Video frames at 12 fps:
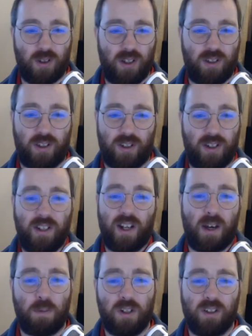It's
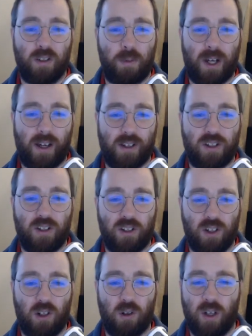happened in the past.
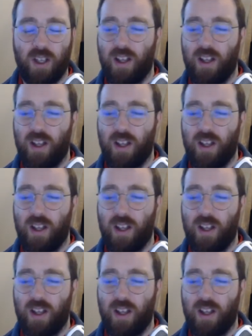So